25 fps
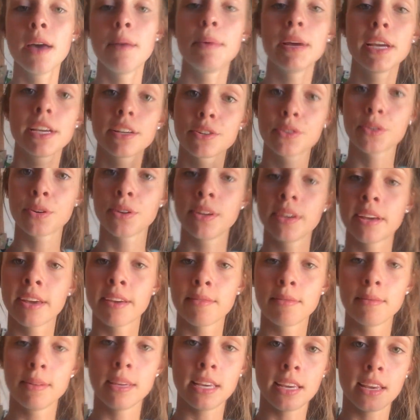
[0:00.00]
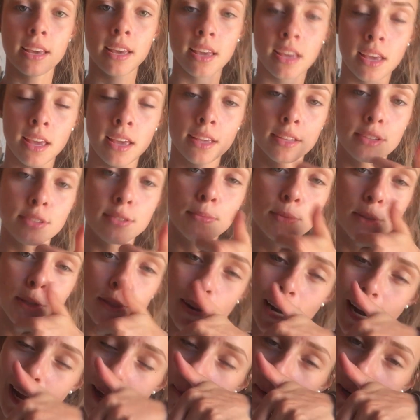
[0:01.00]
Make sure you give me a
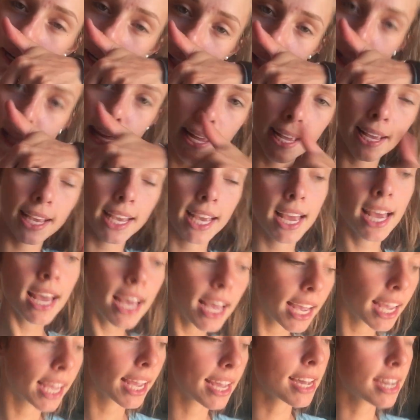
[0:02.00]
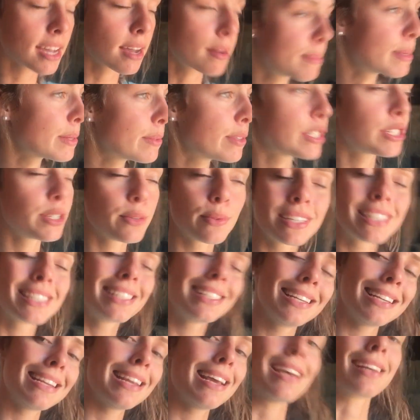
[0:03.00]
subscribe and a like and comment what you want to
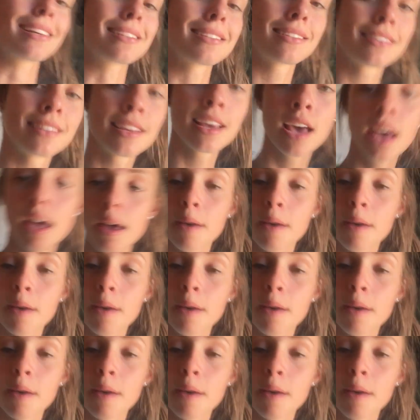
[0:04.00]
see next.